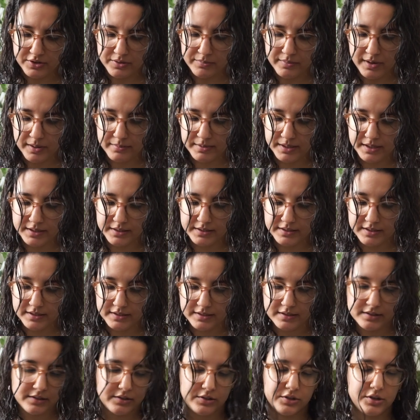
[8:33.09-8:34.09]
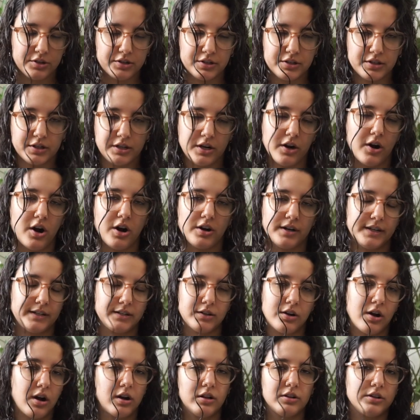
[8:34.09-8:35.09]
And maybe this is just a yarn and the
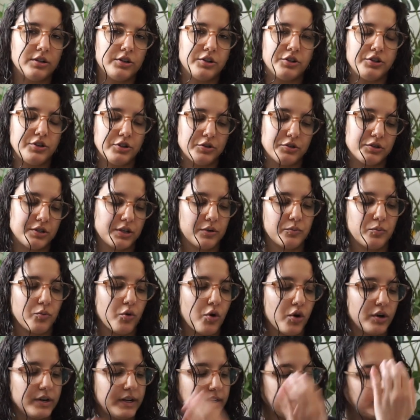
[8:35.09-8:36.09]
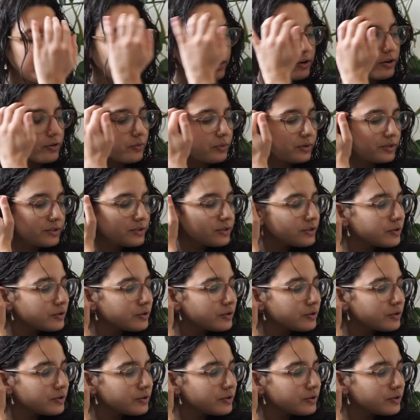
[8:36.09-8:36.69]
color shows it more than the other ones.